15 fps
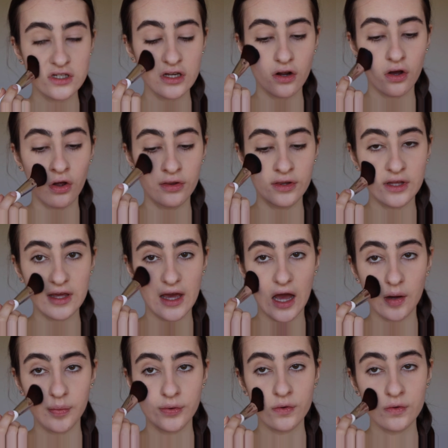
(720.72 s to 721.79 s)
it on the
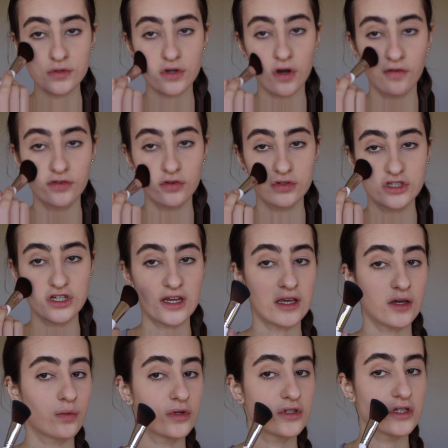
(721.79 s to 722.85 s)
apples of your
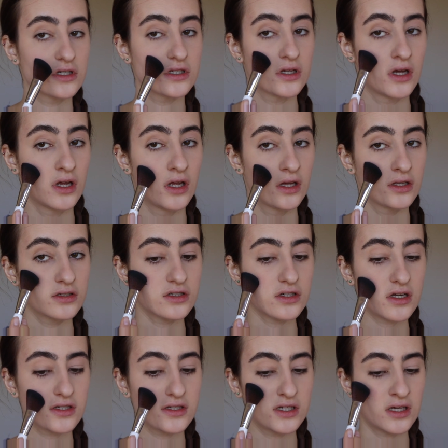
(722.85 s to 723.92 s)
cheek, which is
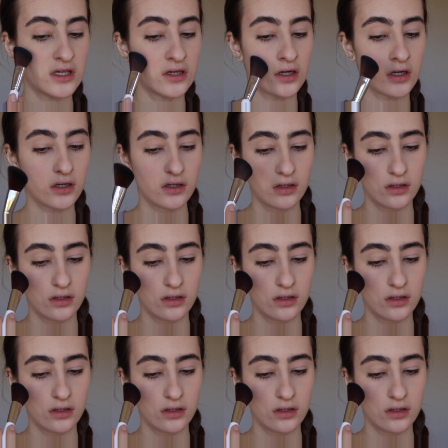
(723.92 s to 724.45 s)
just here.